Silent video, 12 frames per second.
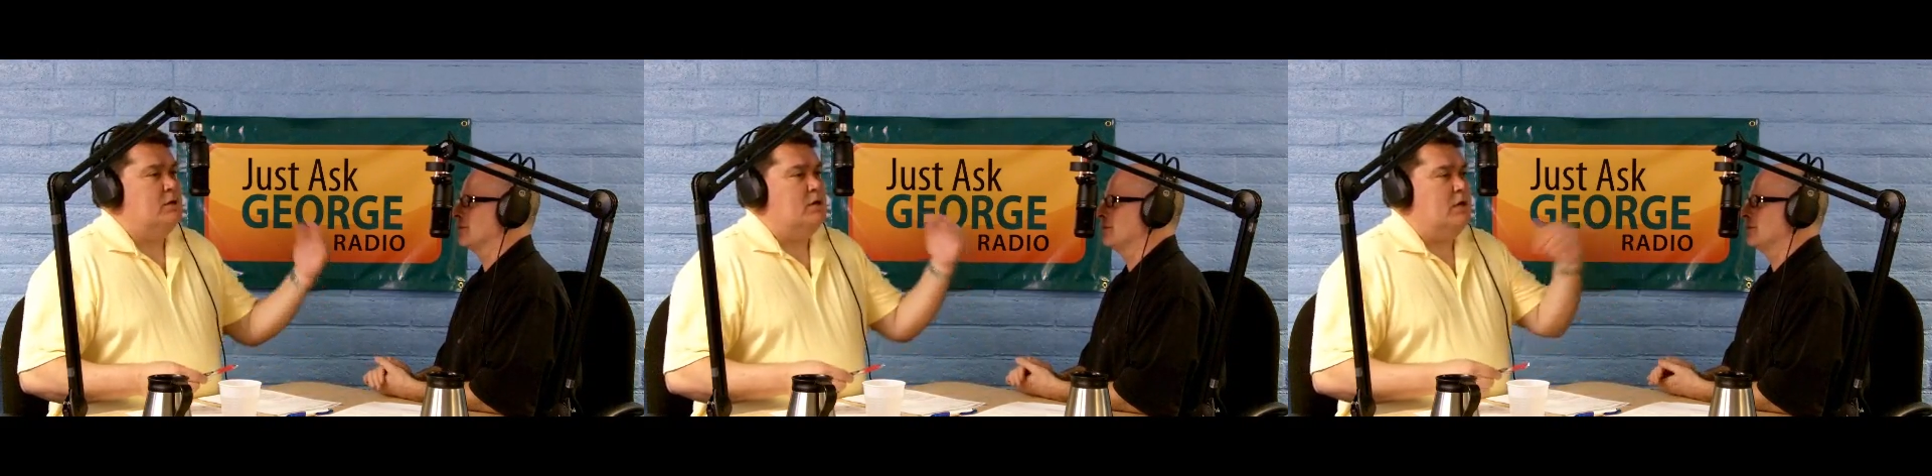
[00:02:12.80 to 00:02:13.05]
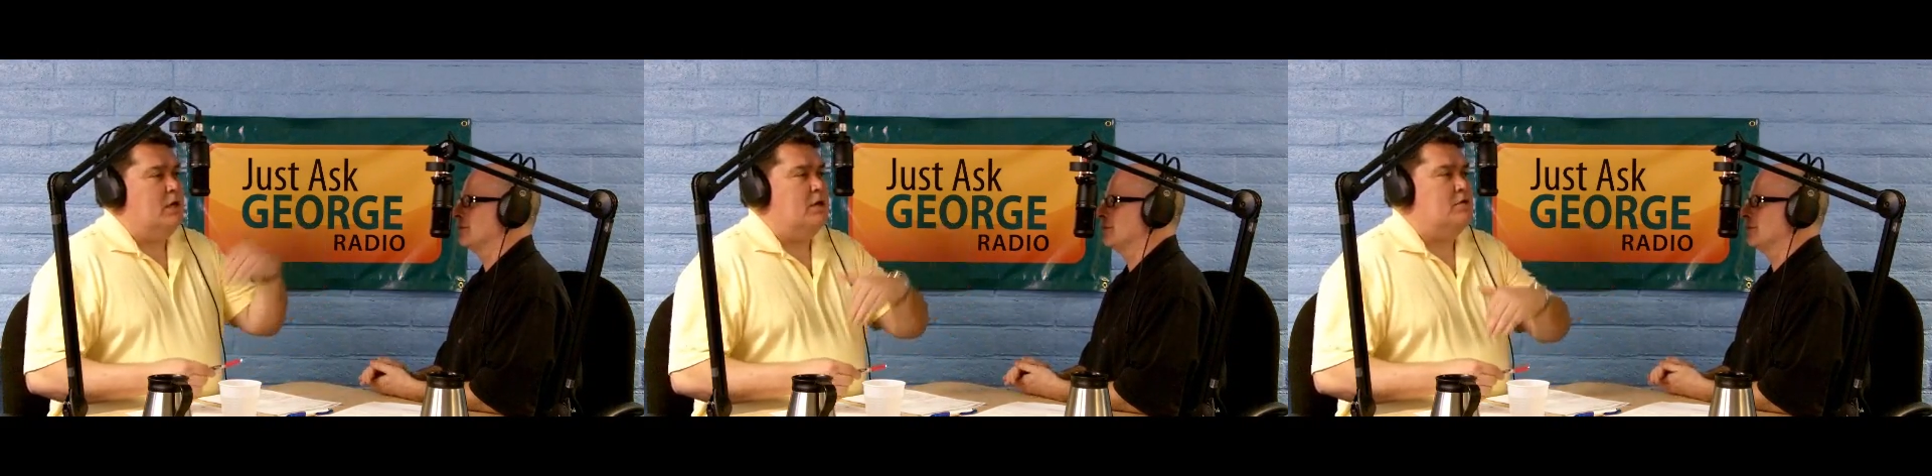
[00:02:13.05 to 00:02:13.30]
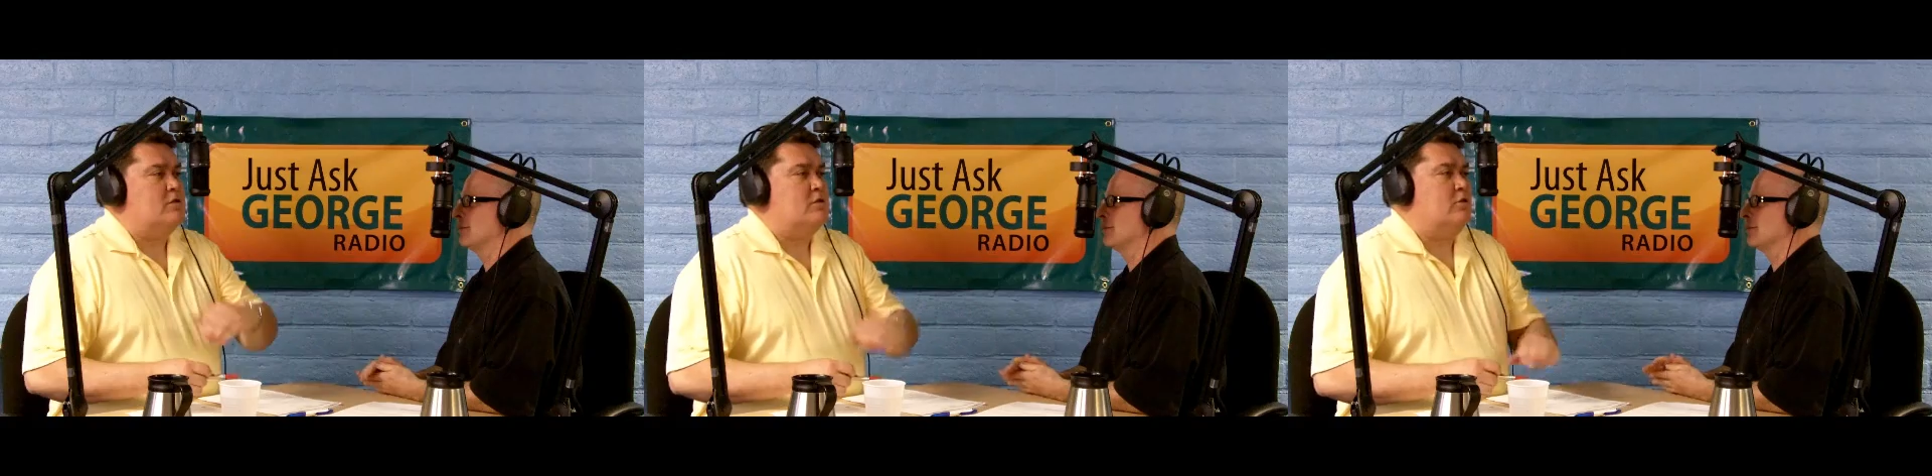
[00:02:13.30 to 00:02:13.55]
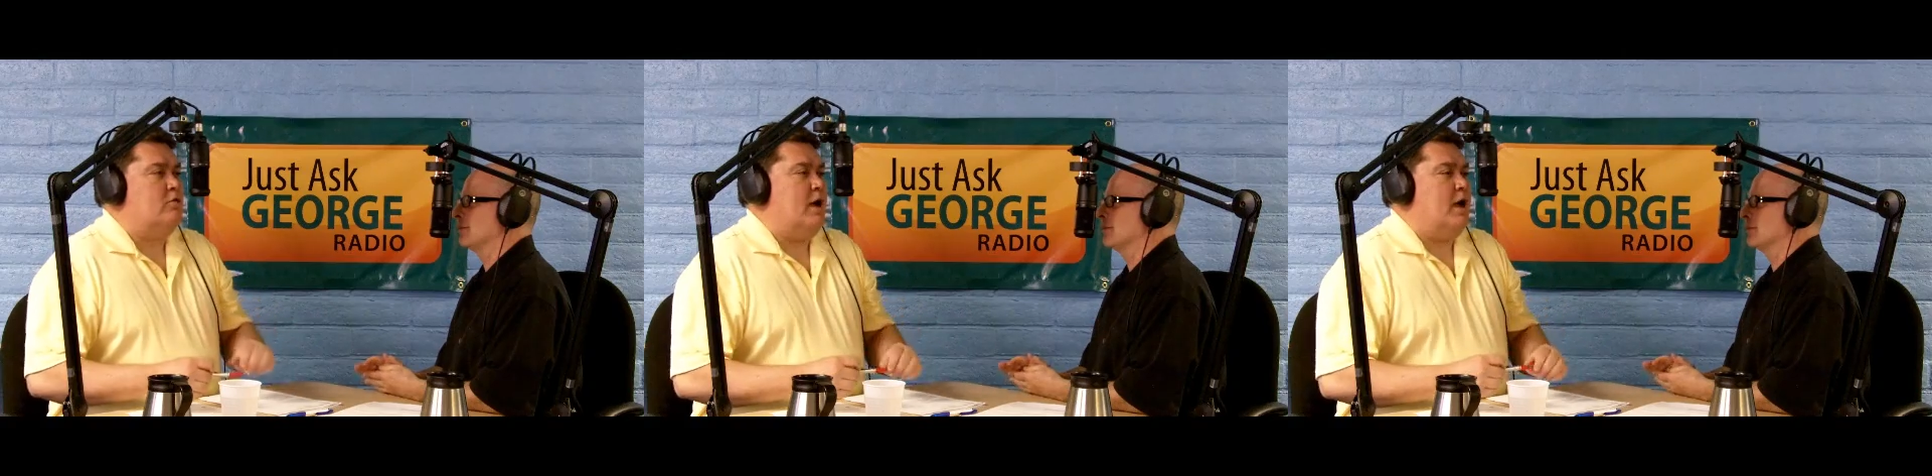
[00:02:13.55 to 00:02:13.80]
Hence
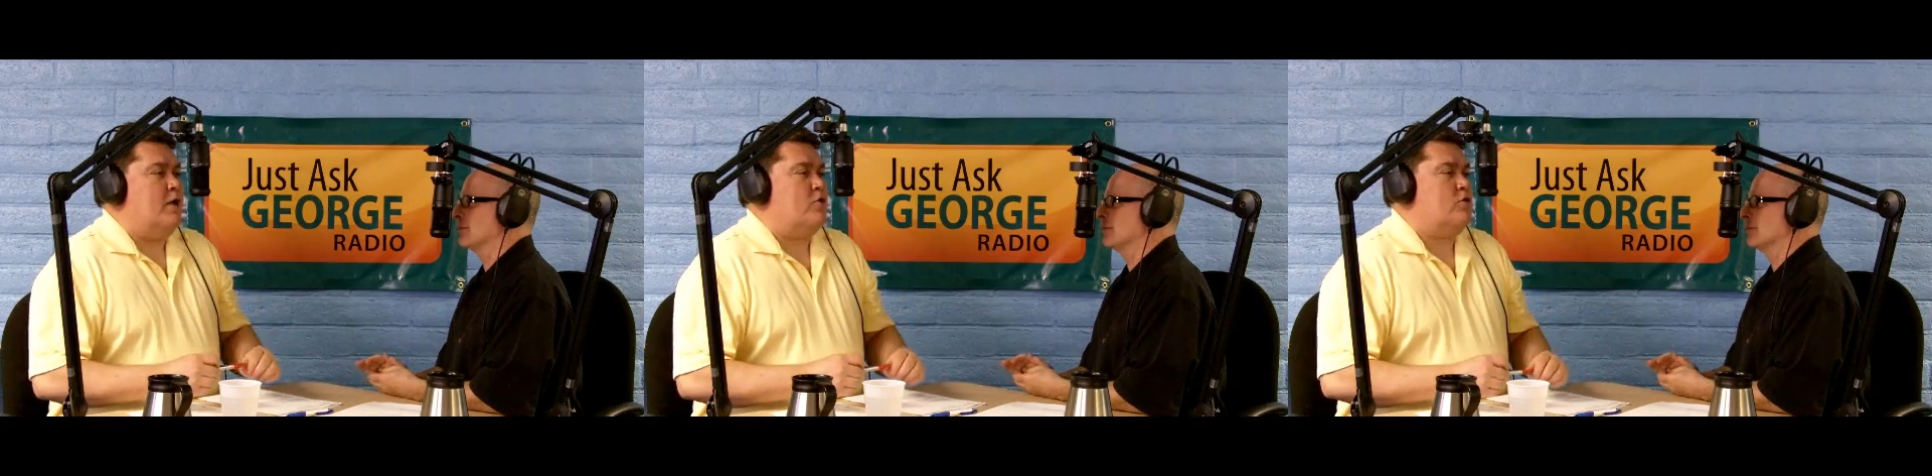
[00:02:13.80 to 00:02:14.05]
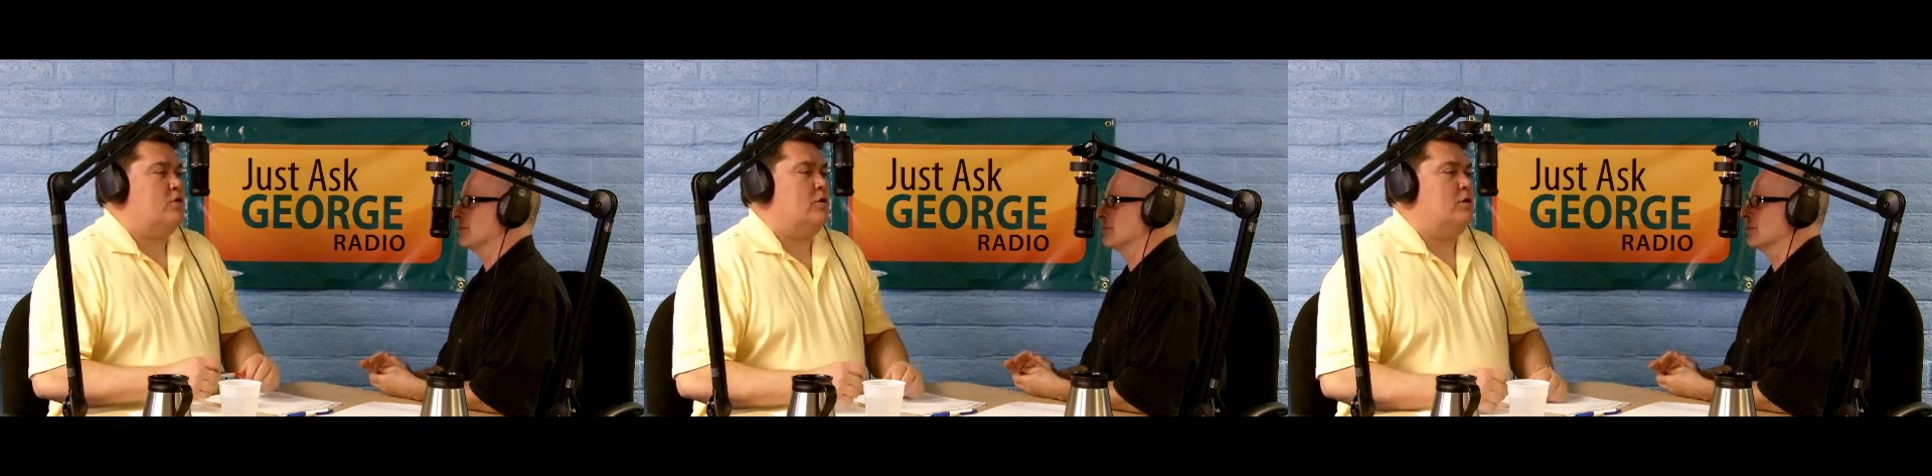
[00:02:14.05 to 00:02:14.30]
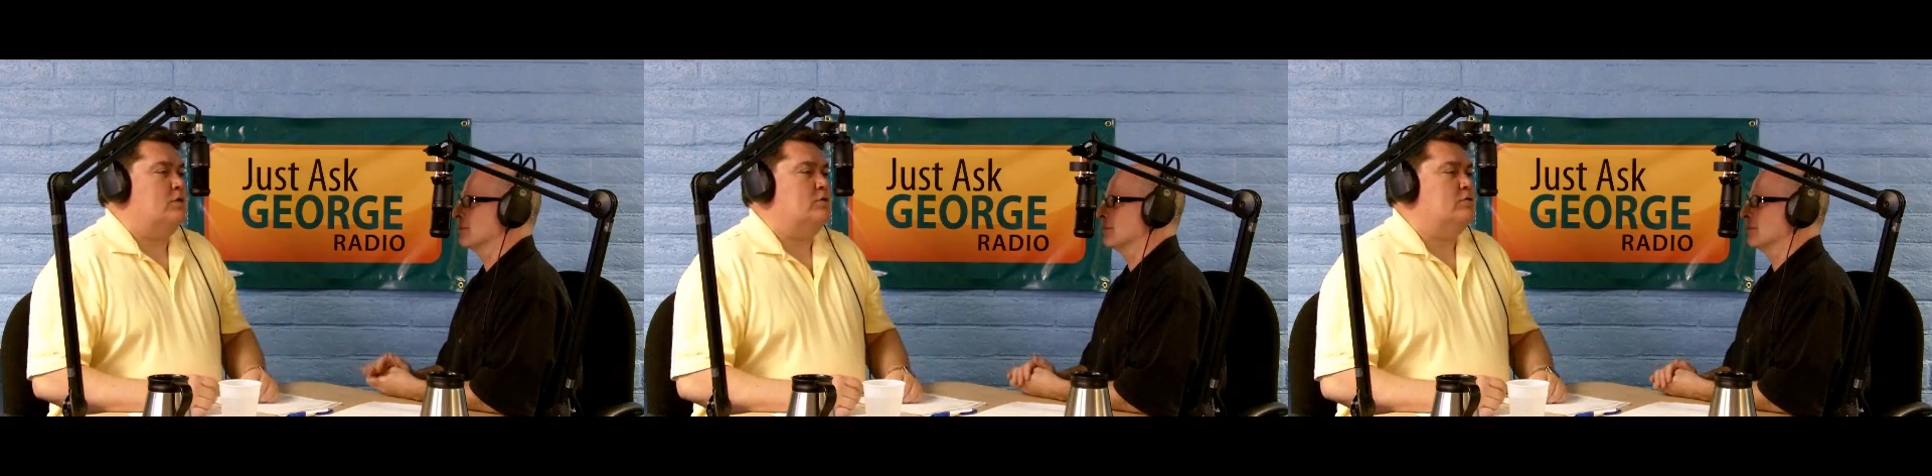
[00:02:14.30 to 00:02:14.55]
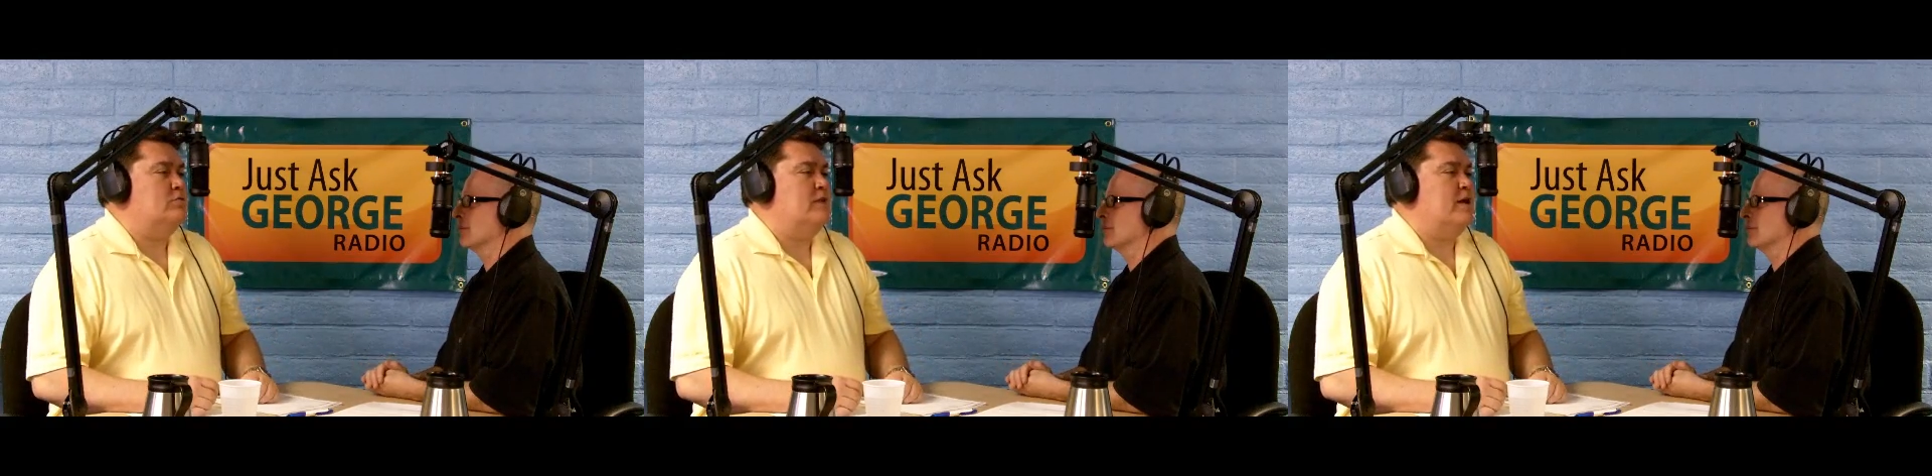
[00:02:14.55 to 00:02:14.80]
the crash,
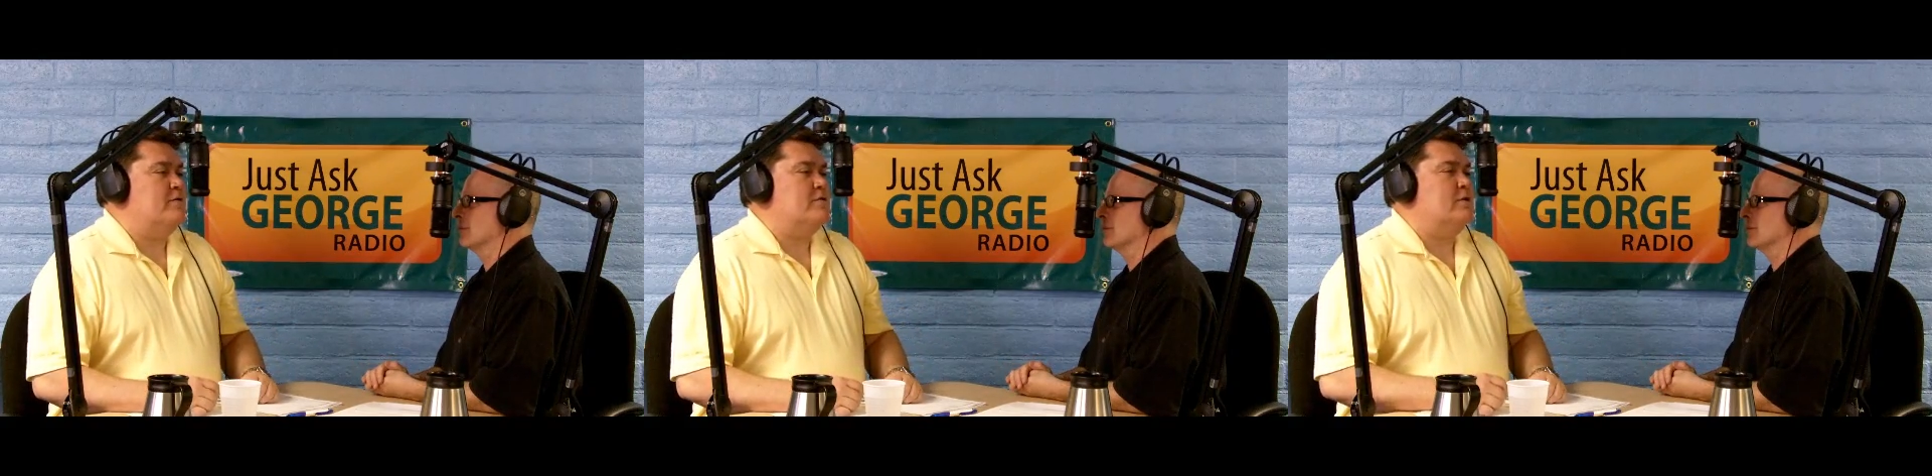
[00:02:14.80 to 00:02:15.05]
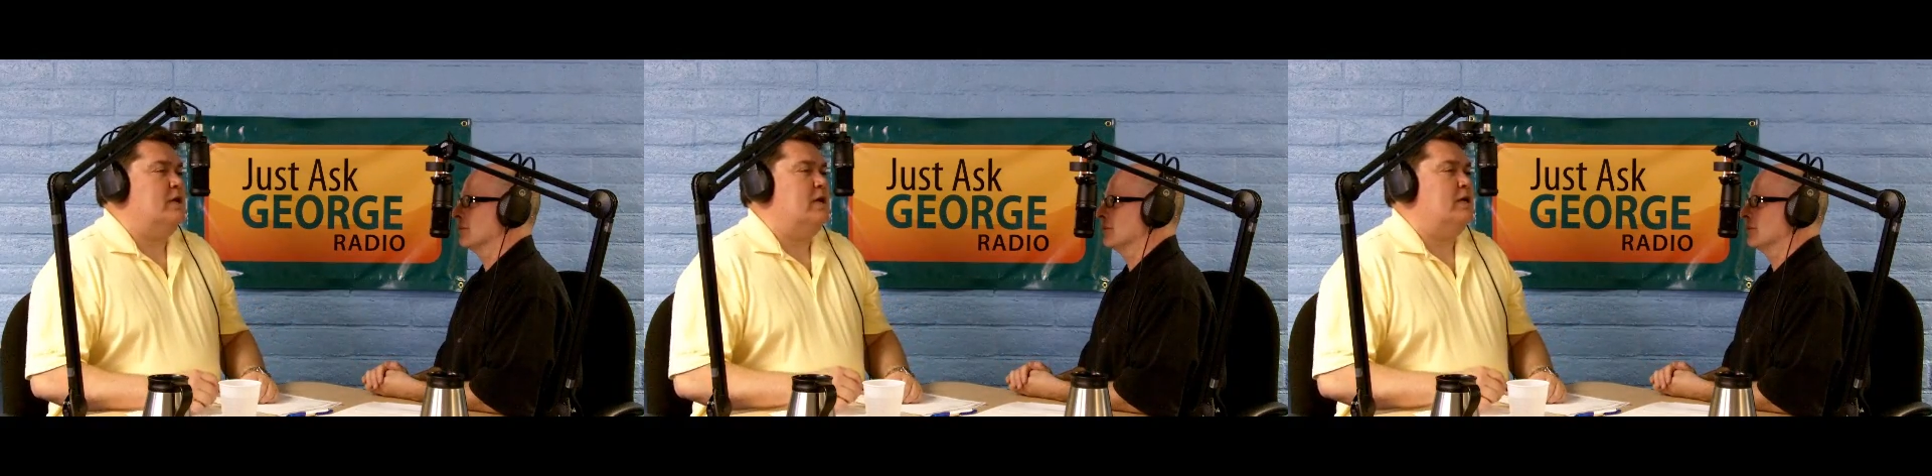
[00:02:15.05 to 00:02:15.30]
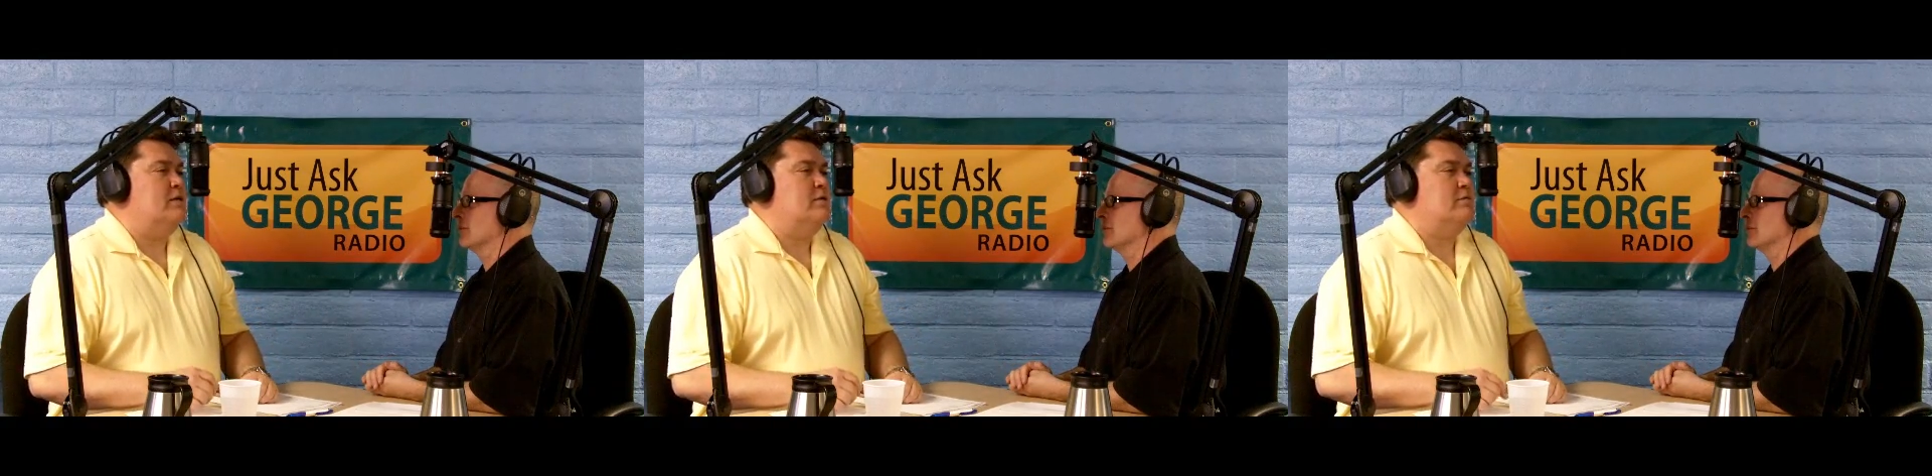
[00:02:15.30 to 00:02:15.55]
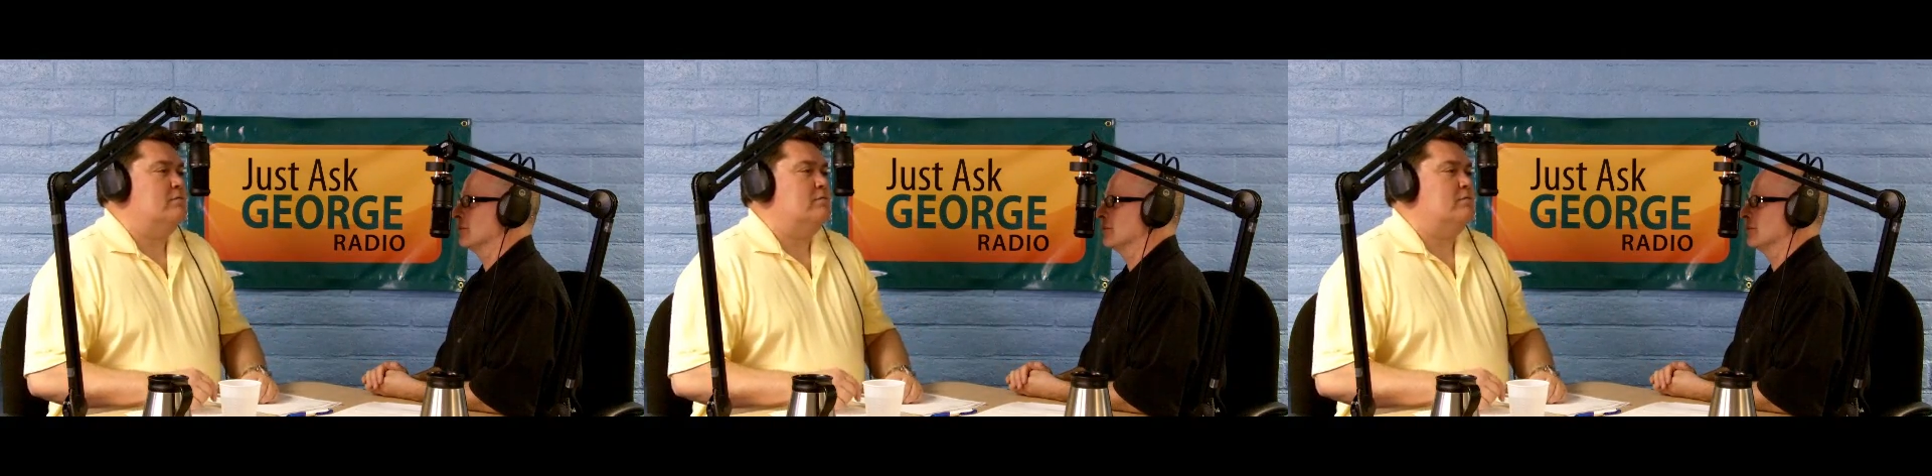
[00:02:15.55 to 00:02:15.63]
2008.